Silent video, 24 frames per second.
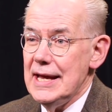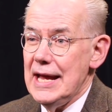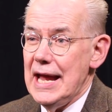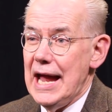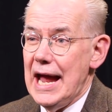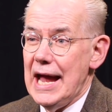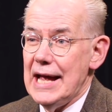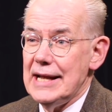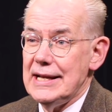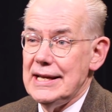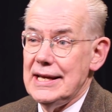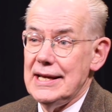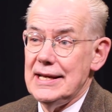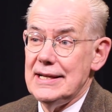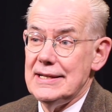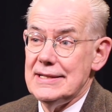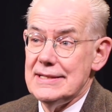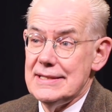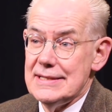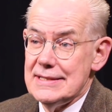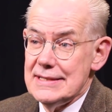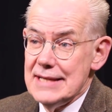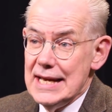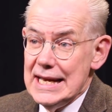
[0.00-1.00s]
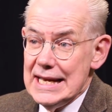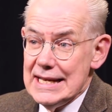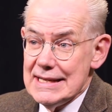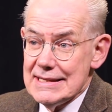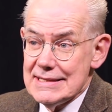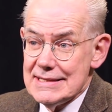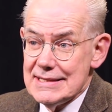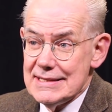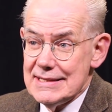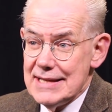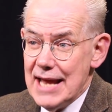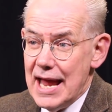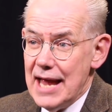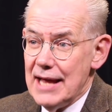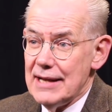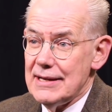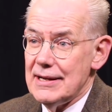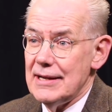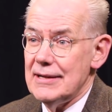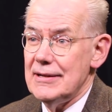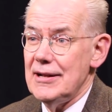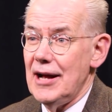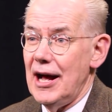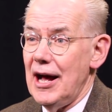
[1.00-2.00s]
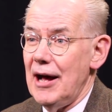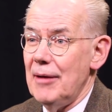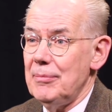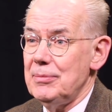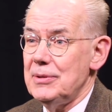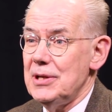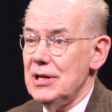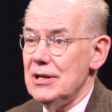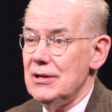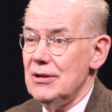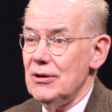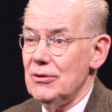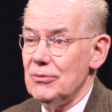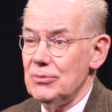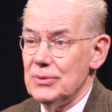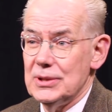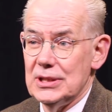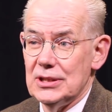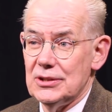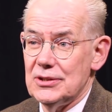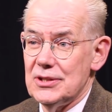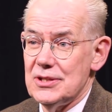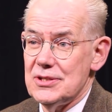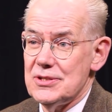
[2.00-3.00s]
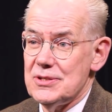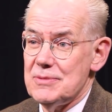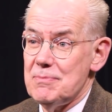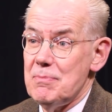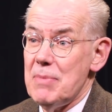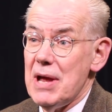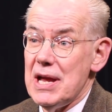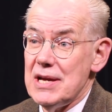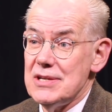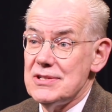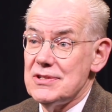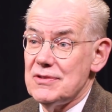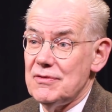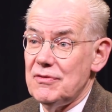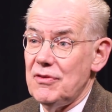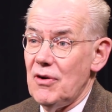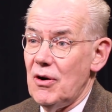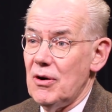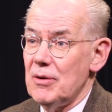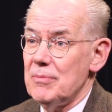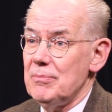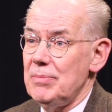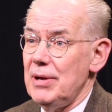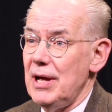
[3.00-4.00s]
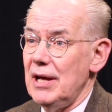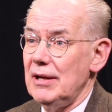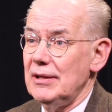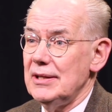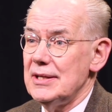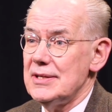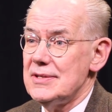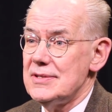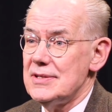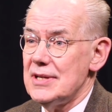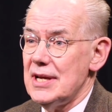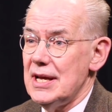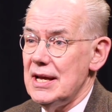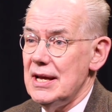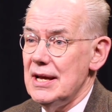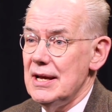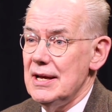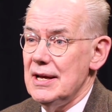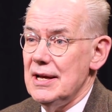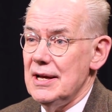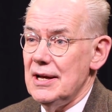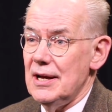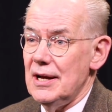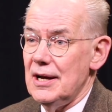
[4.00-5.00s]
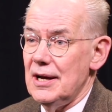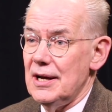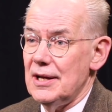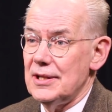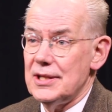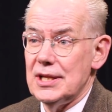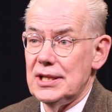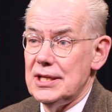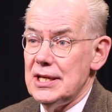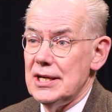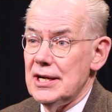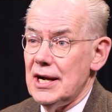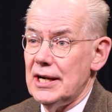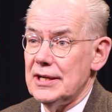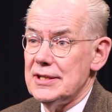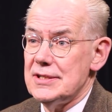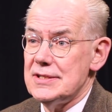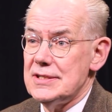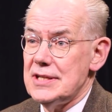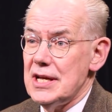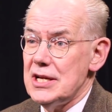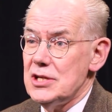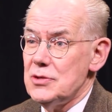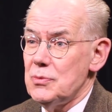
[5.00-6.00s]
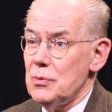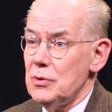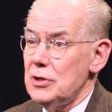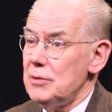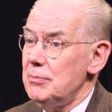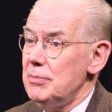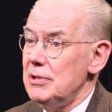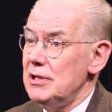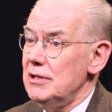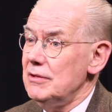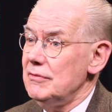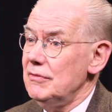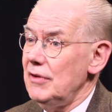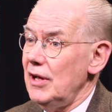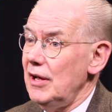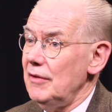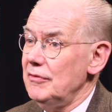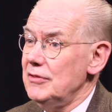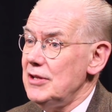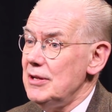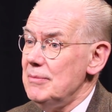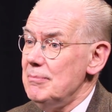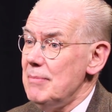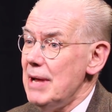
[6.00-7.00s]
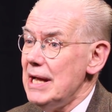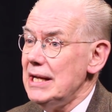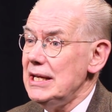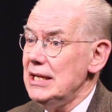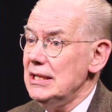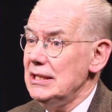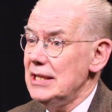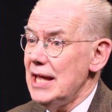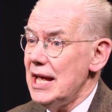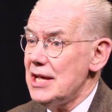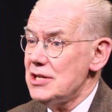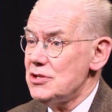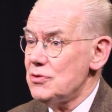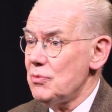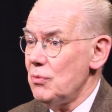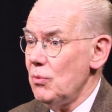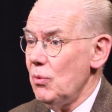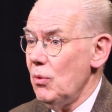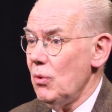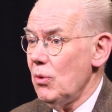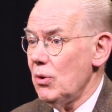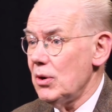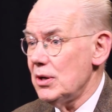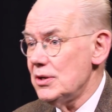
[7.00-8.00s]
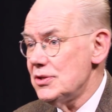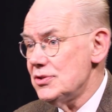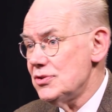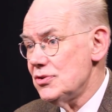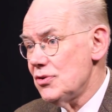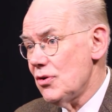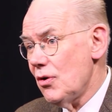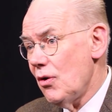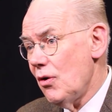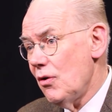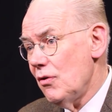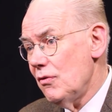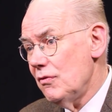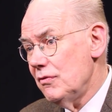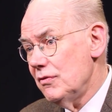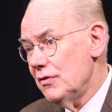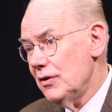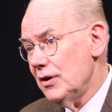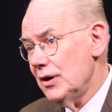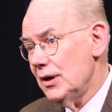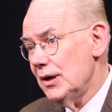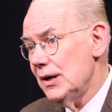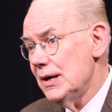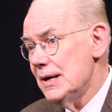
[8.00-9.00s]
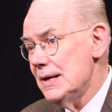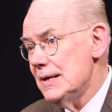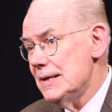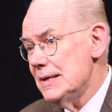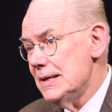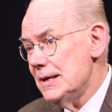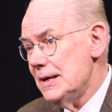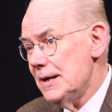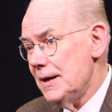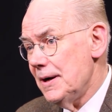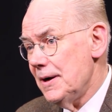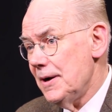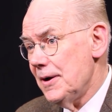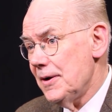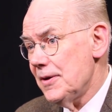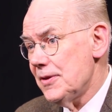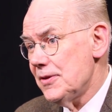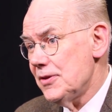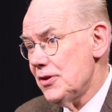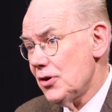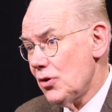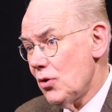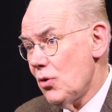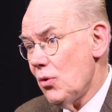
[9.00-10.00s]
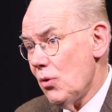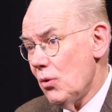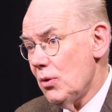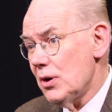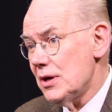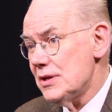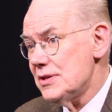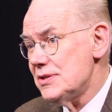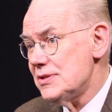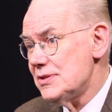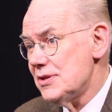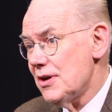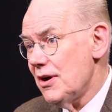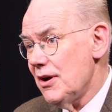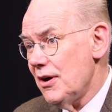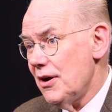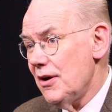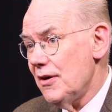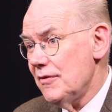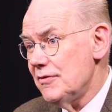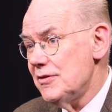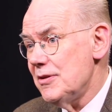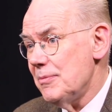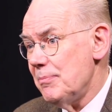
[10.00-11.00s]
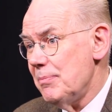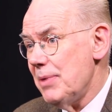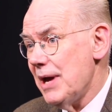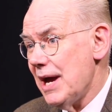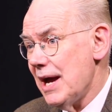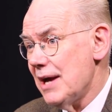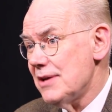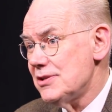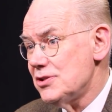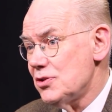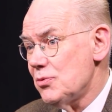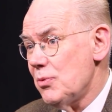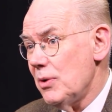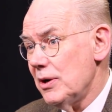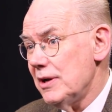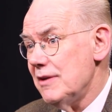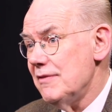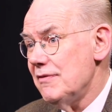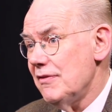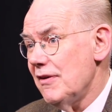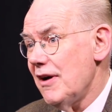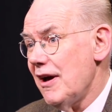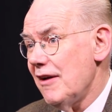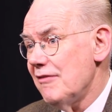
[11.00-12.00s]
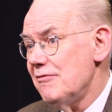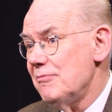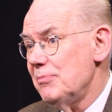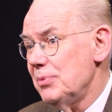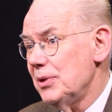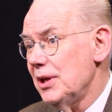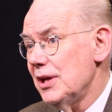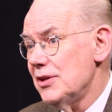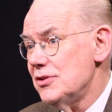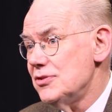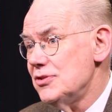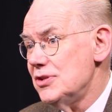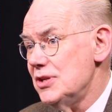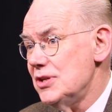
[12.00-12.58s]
and had instead adopted a realist-based foreign policy, that the United States would have been involved in many less wars over the course of the past 25 plus